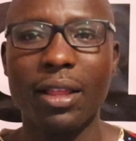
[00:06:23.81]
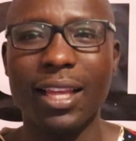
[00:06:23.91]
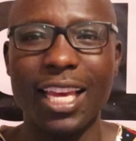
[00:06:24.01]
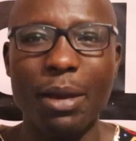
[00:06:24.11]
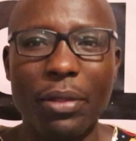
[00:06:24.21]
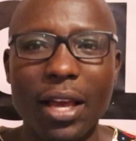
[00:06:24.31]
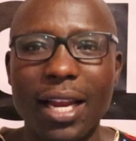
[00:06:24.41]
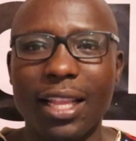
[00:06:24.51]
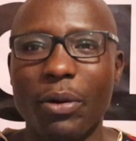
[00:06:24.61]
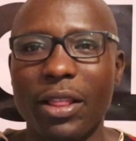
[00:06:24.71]
They came
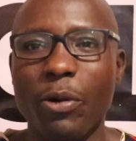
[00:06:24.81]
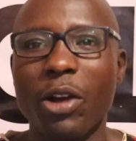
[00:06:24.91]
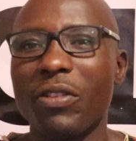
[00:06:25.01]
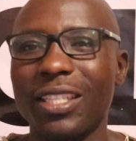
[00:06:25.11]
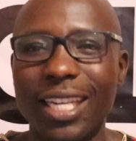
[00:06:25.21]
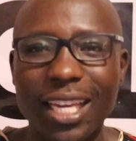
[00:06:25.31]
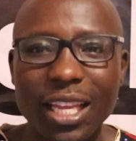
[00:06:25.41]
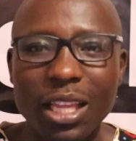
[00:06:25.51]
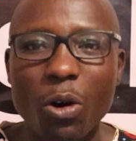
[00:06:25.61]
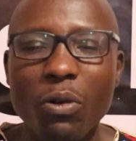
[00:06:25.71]
there and they were
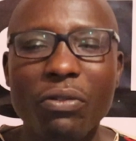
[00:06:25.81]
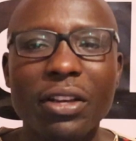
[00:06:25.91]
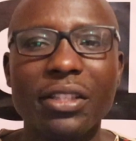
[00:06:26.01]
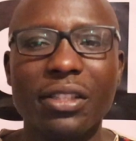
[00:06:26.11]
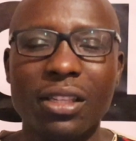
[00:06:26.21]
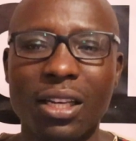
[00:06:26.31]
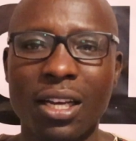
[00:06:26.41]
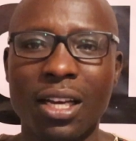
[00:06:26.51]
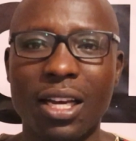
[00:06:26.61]
overtaking the office.